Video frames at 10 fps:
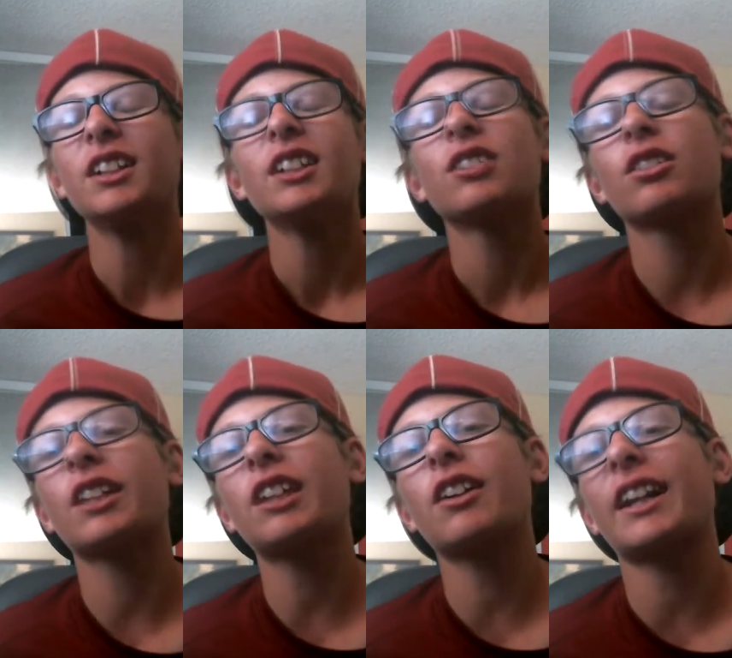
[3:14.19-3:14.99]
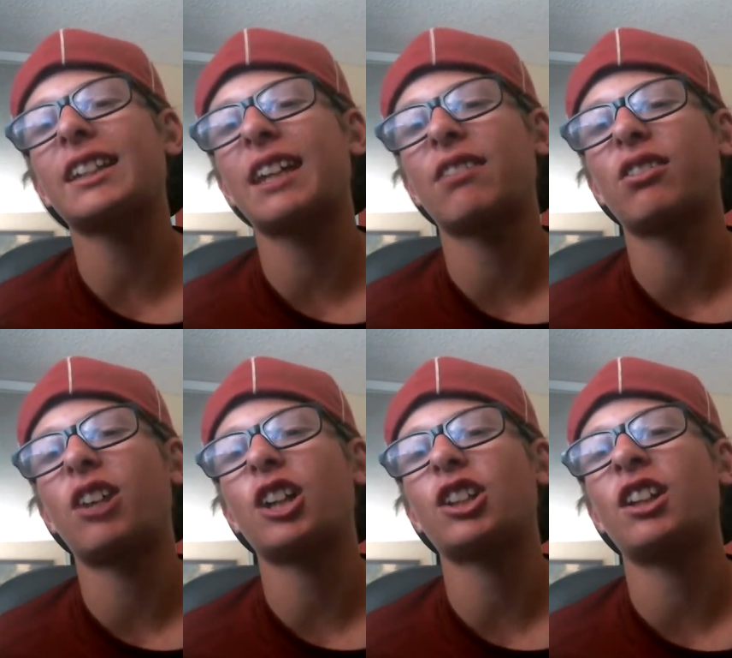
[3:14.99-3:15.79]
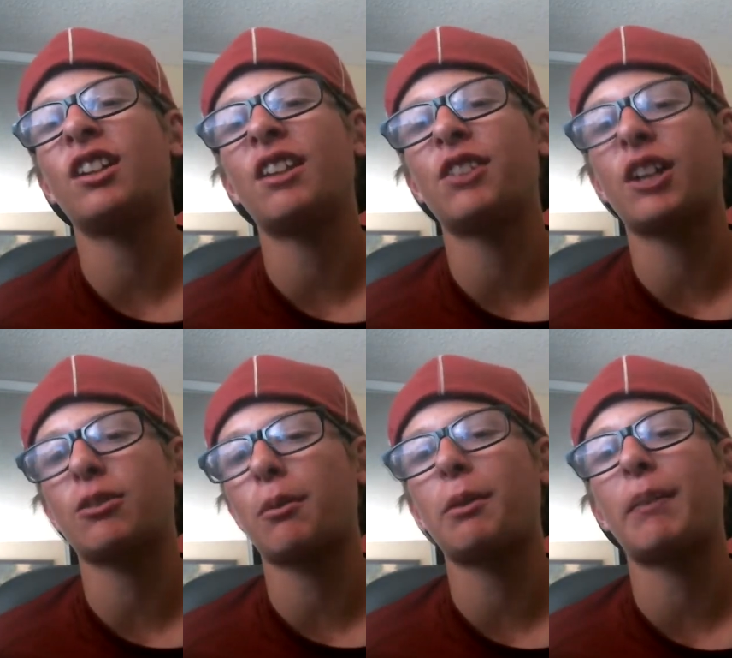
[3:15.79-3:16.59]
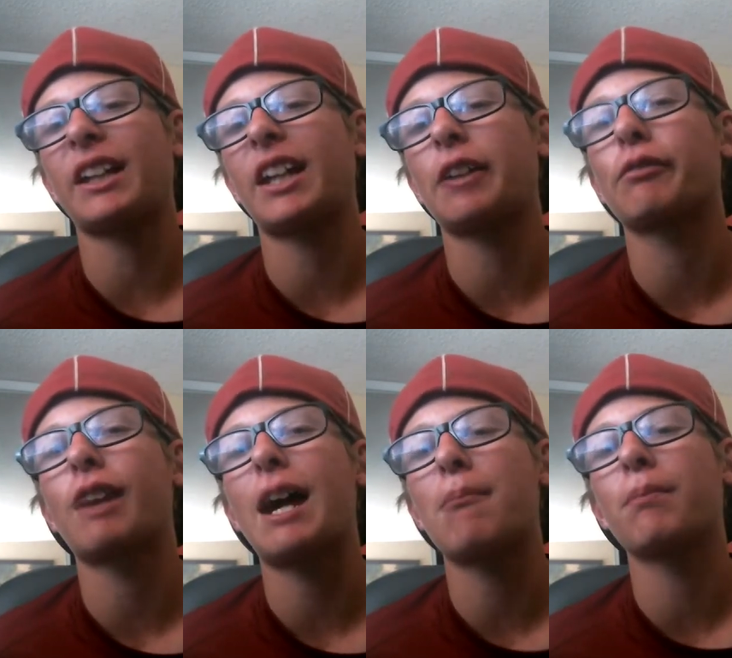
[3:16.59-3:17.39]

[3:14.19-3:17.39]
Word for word: So, thank you guys again for watching. If you guys want me to make another rap,